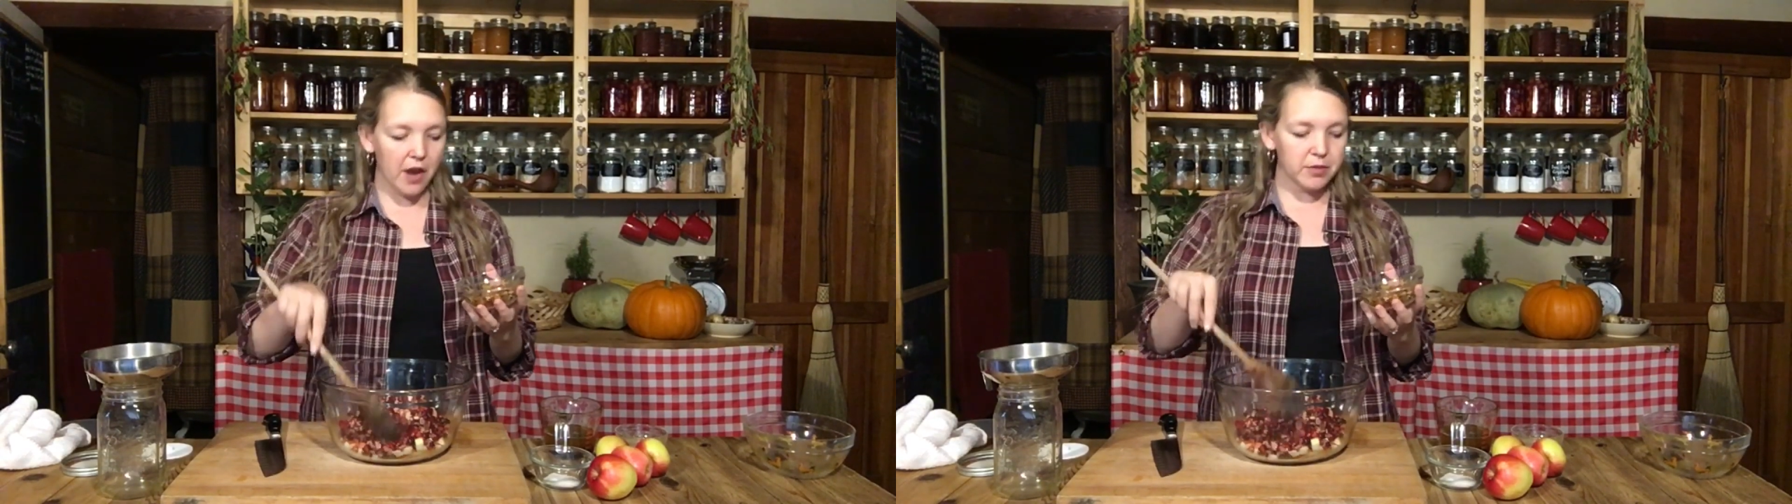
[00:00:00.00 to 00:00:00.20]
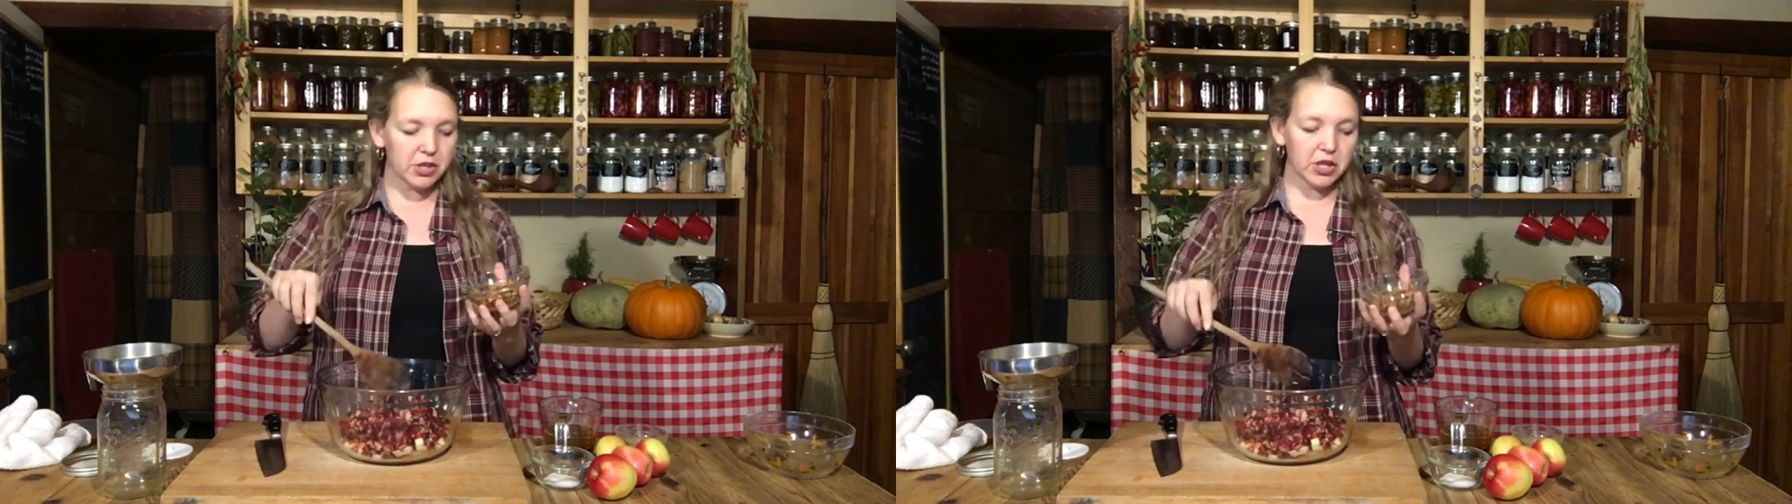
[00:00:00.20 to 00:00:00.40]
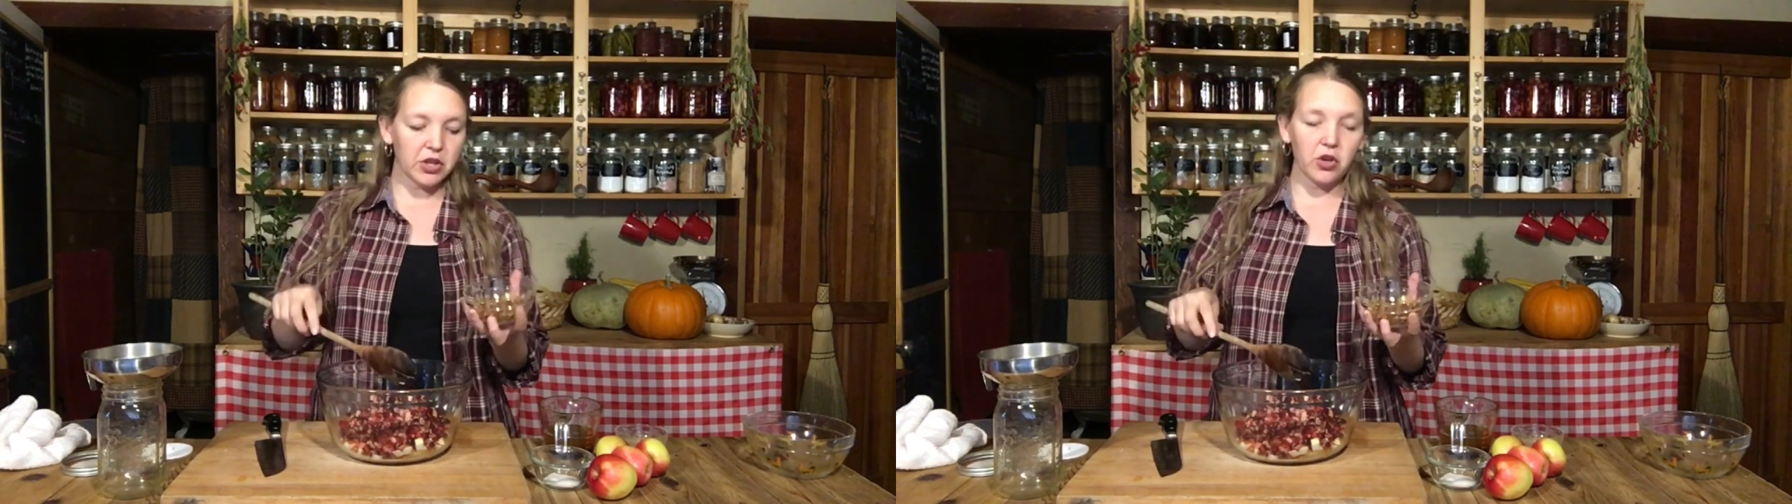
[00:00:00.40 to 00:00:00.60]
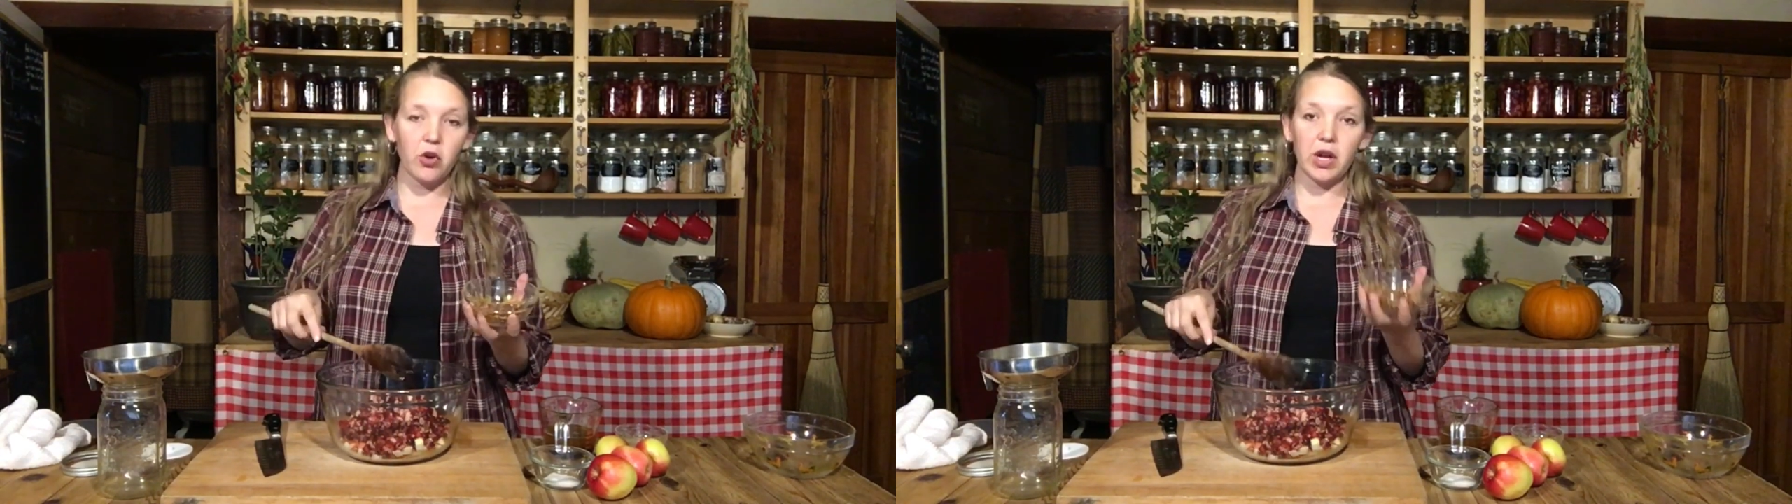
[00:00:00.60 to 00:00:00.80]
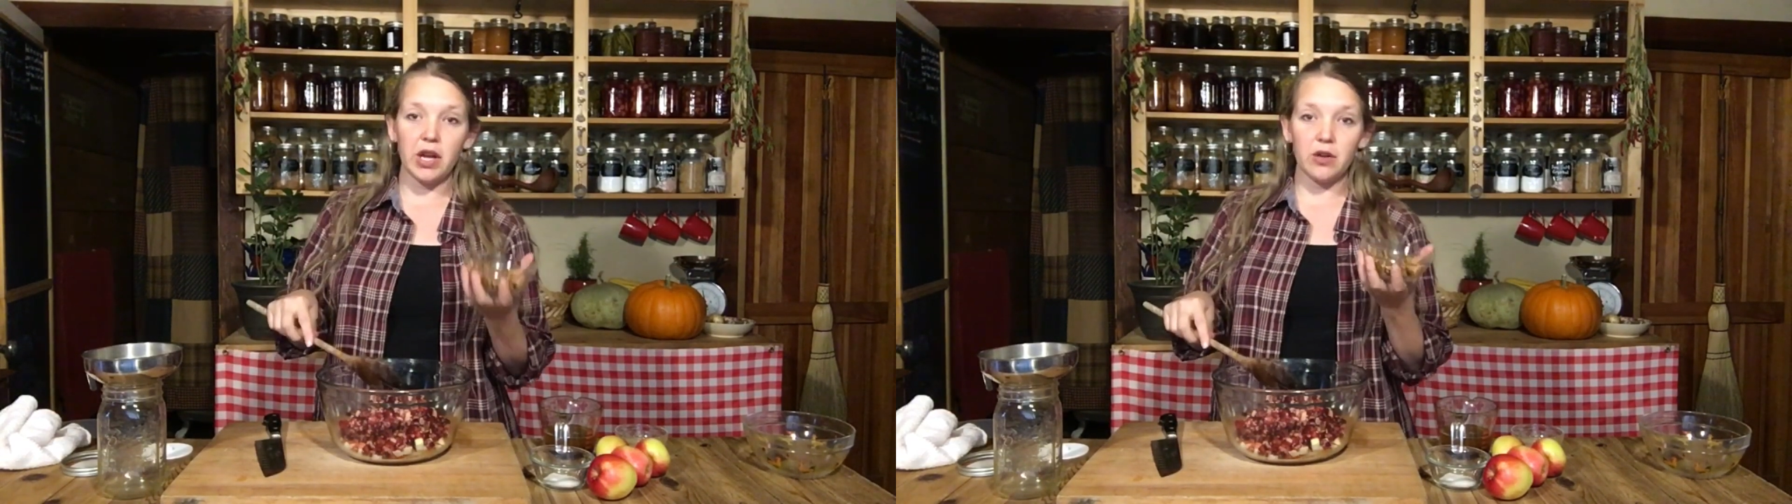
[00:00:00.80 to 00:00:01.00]
I'm just going to
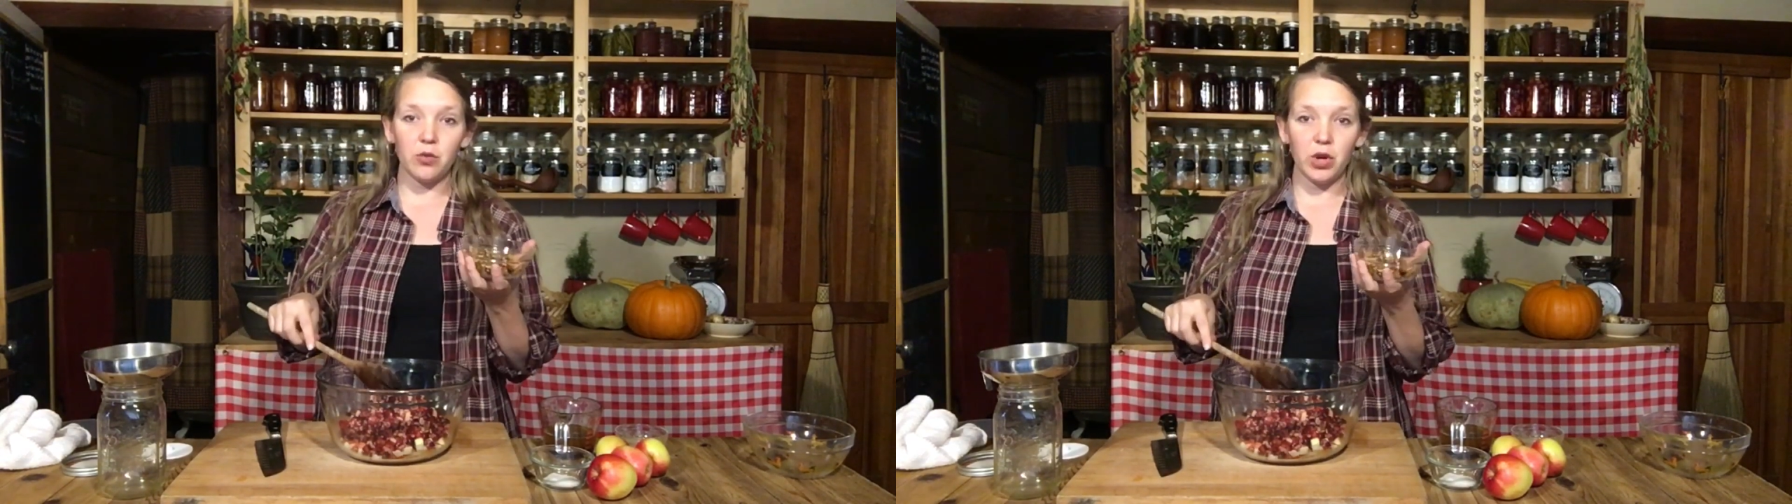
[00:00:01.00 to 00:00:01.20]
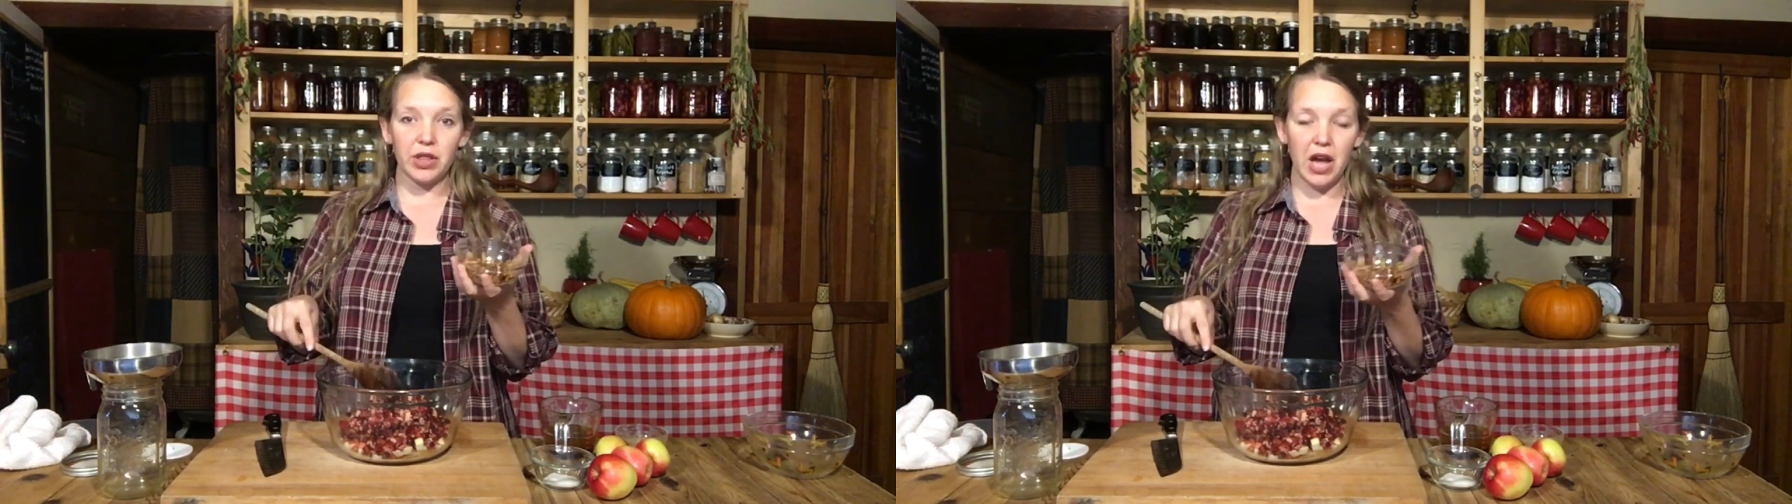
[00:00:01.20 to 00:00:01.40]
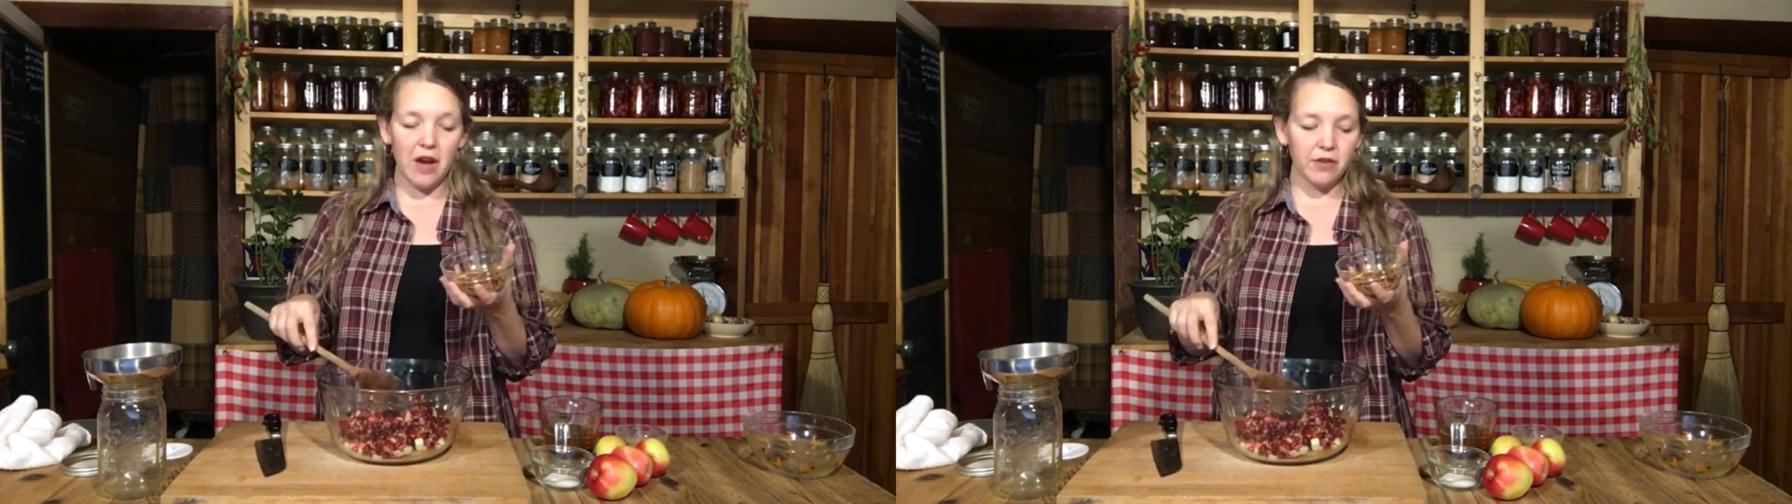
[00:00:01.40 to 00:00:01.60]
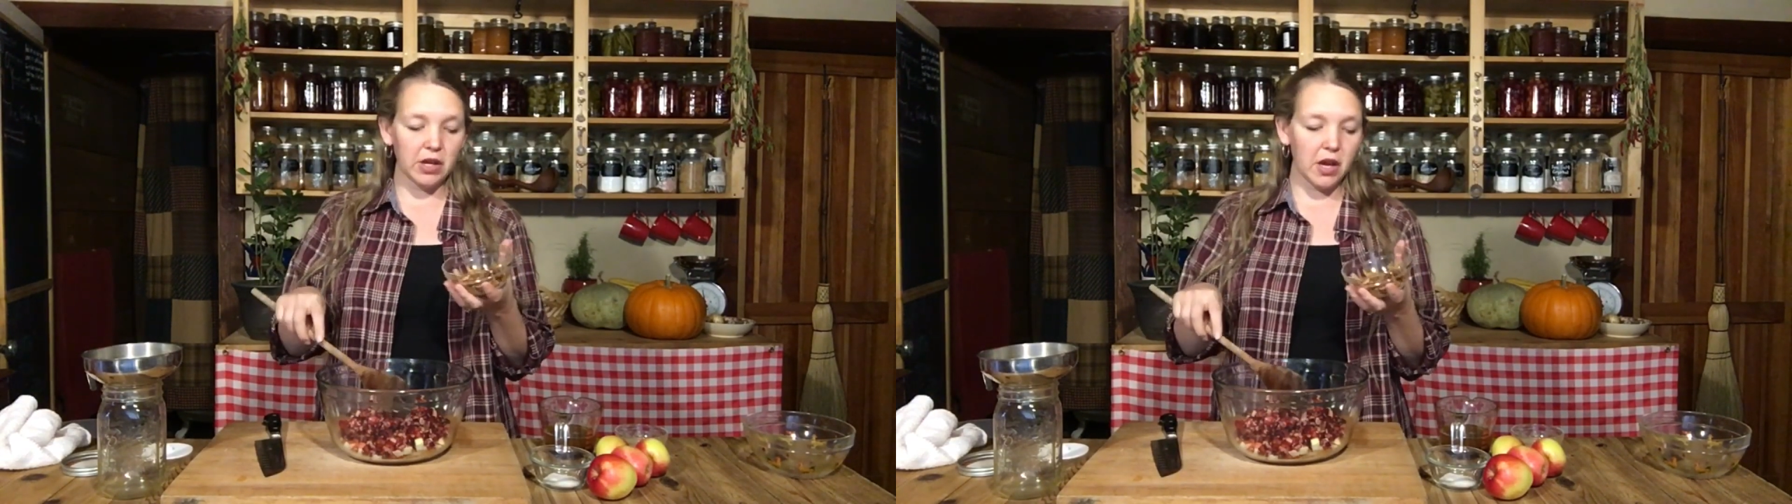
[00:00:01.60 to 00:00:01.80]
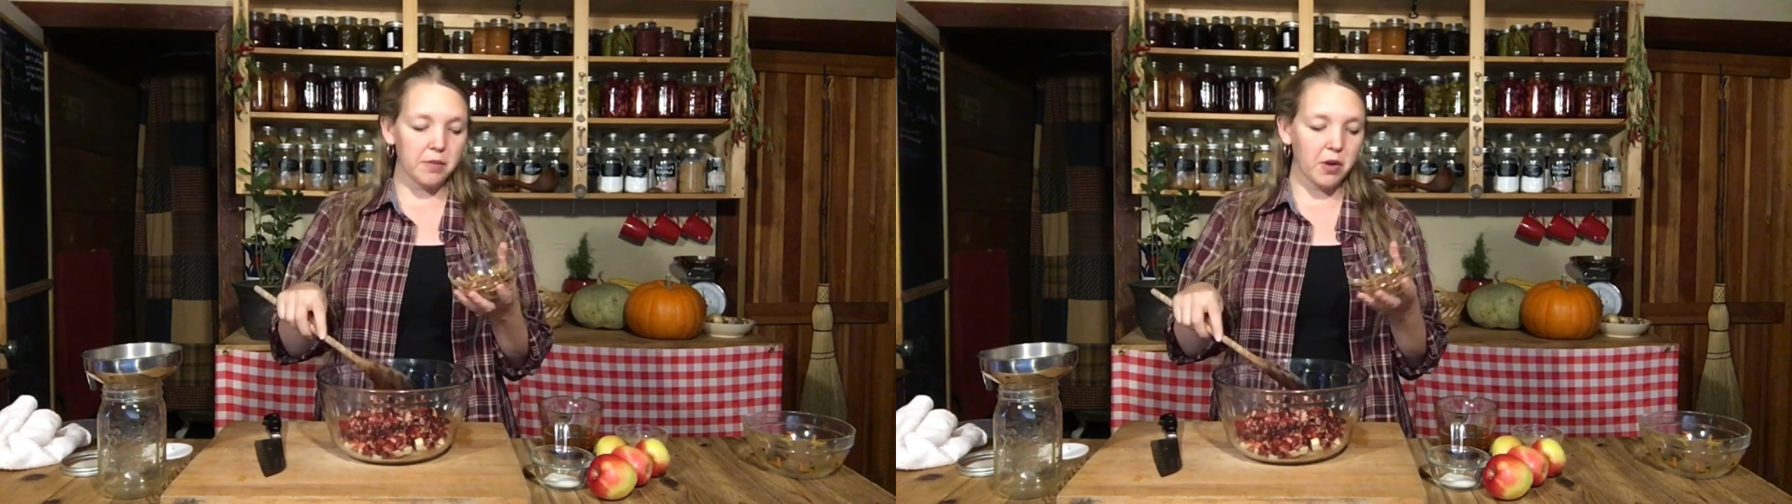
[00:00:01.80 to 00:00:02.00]
go ahead with half a
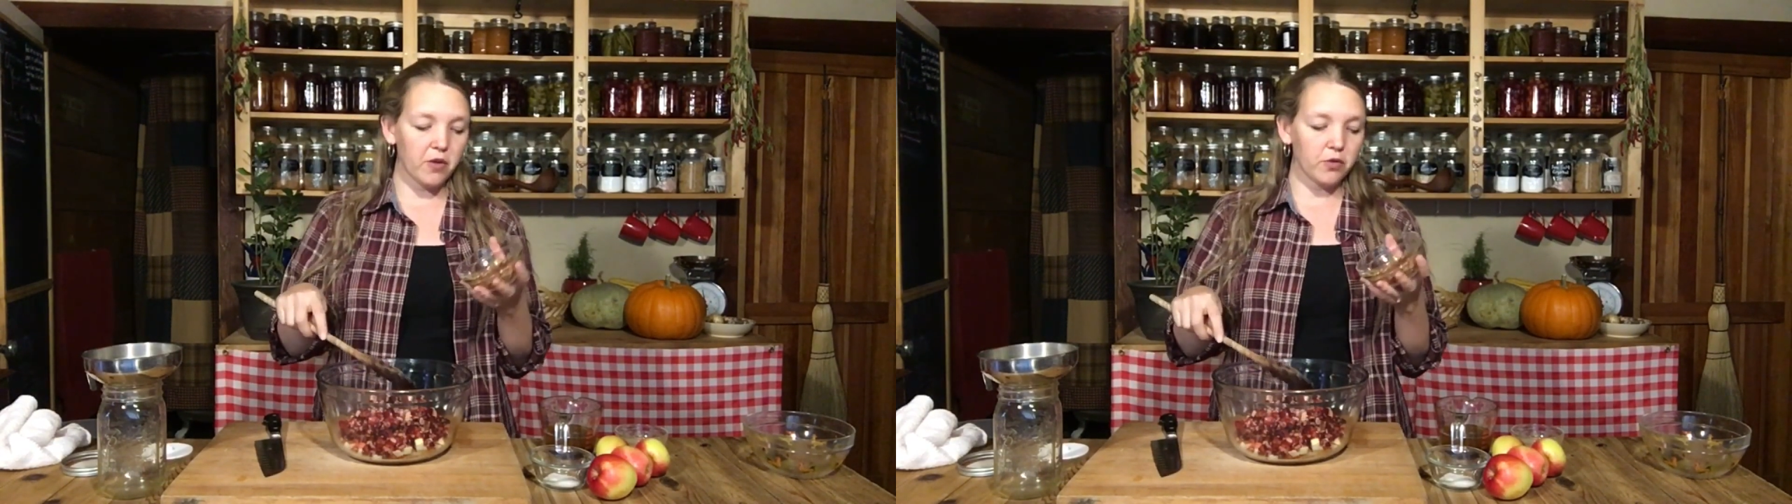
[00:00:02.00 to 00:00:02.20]
cup